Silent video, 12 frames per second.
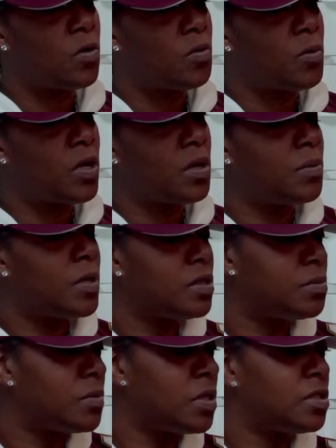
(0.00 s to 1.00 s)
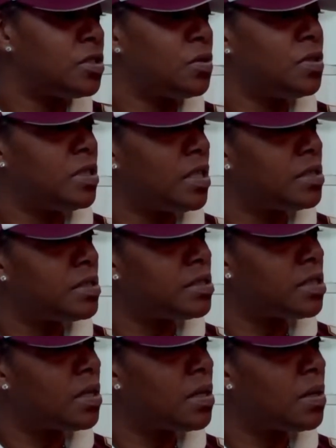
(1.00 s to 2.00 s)
my shorty at the
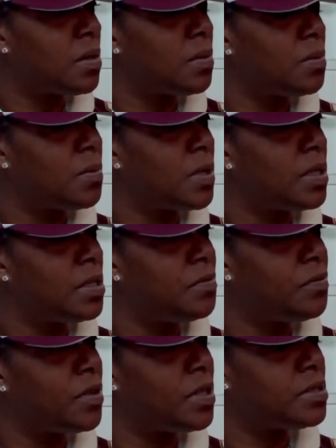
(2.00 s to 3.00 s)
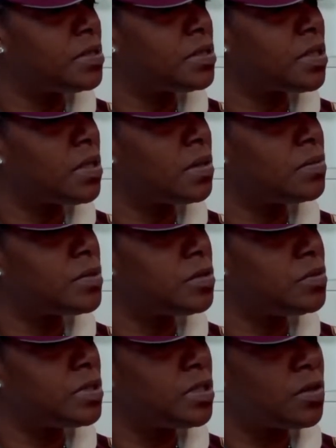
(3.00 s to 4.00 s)
time, my lady friend at the time,
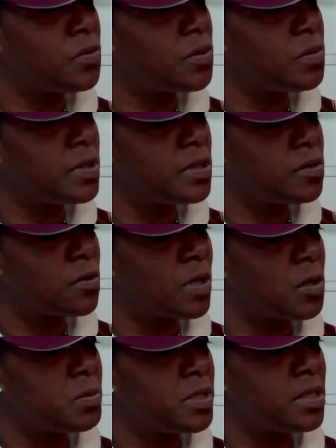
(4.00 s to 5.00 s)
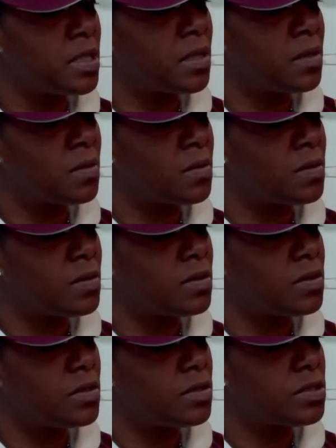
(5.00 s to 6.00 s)
she was there with me, you know, held me down.
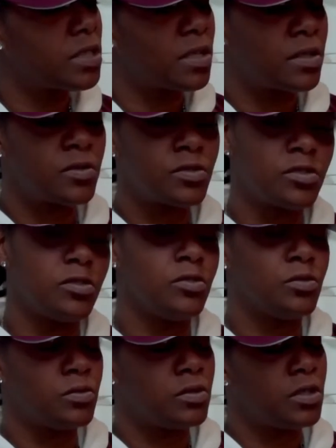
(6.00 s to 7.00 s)
Shout outs to you.